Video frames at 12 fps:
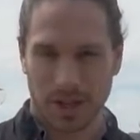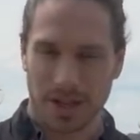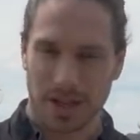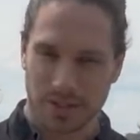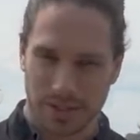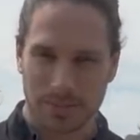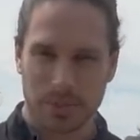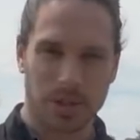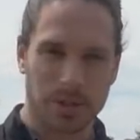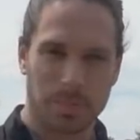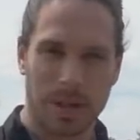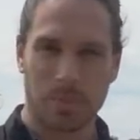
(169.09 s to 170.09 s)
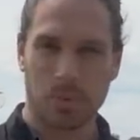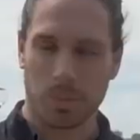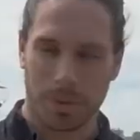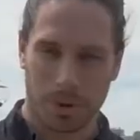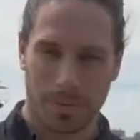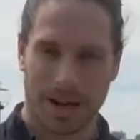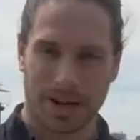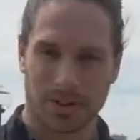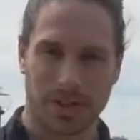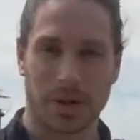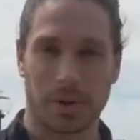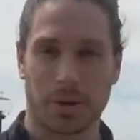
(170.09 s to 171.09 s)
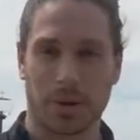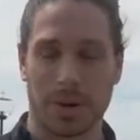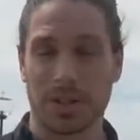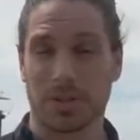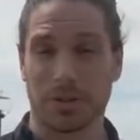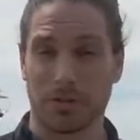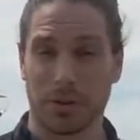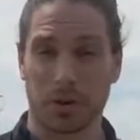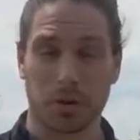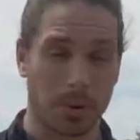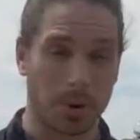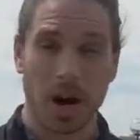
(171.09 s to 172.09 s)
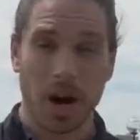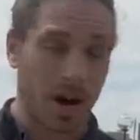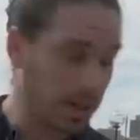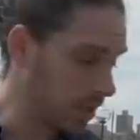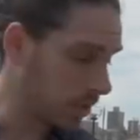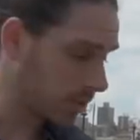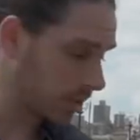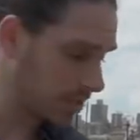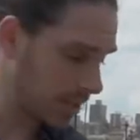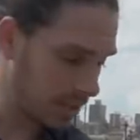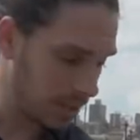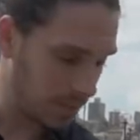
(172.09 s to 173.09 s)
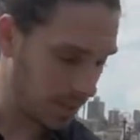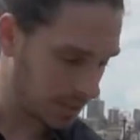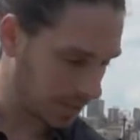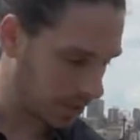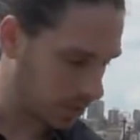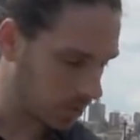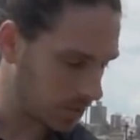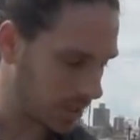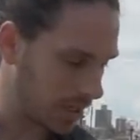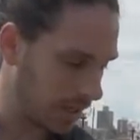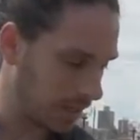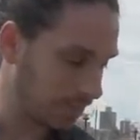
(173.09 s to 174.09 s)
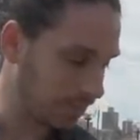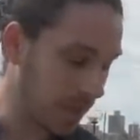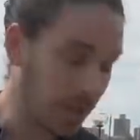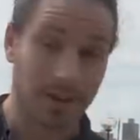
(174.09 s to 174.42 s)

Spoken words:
Now, sometimes people will pull back because they don't want to be too vulnerable. I'd literally send him,